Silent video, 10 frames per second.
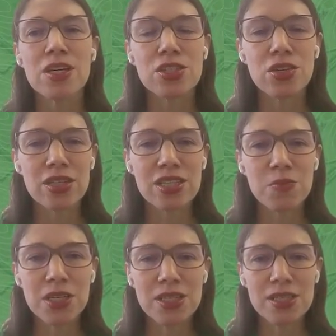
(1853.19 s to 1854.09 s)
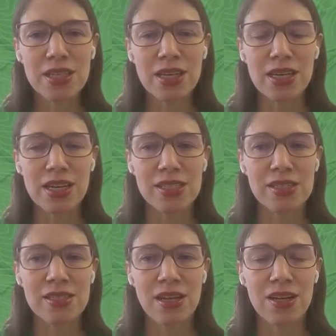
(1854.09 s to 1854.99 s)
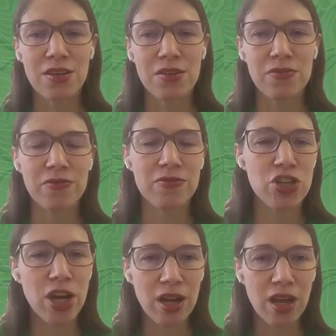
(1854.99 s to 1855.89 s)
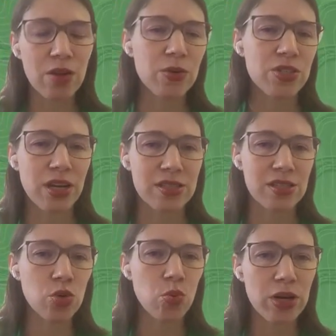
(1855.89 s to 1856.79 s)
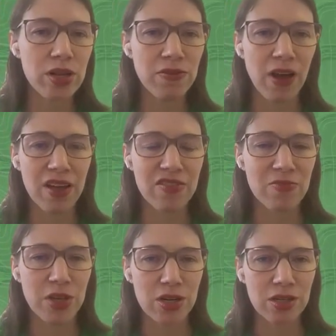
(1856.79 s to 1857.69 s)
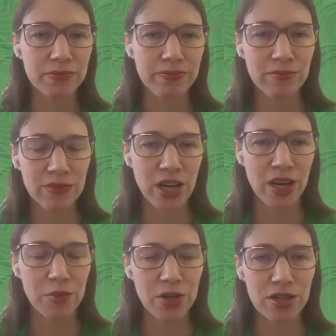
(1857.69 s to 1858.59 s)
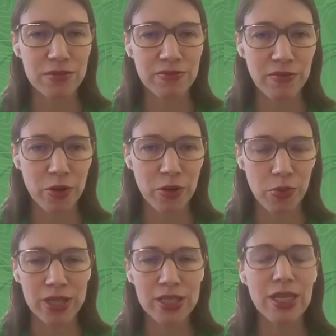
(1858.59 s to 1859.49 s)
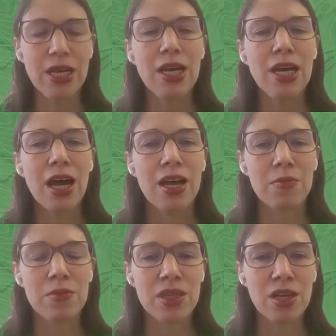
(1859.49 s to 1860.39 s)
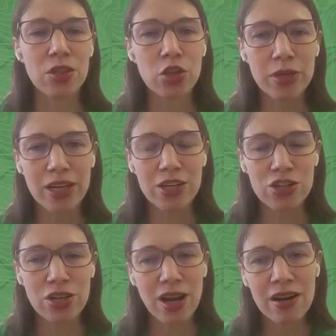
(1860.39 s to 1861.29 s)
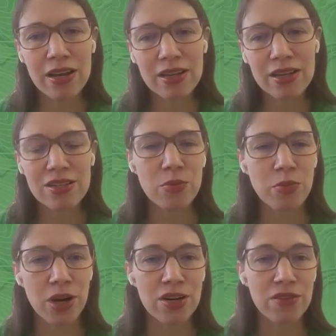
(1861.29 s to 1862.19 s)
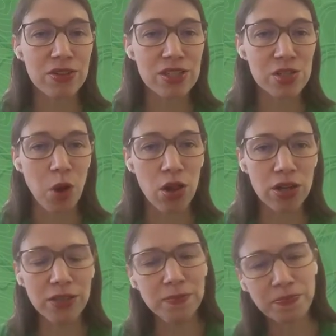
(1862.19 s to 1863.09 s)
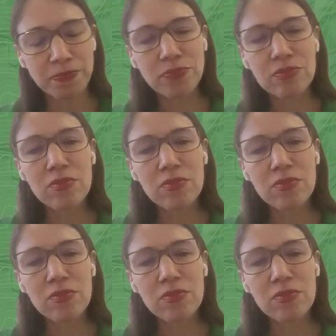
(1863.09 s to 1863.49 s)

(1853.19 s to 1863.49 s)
So this means that instead of JEDI, which has a 25-meter diameter footprint, the illumination area is comparatively smaller,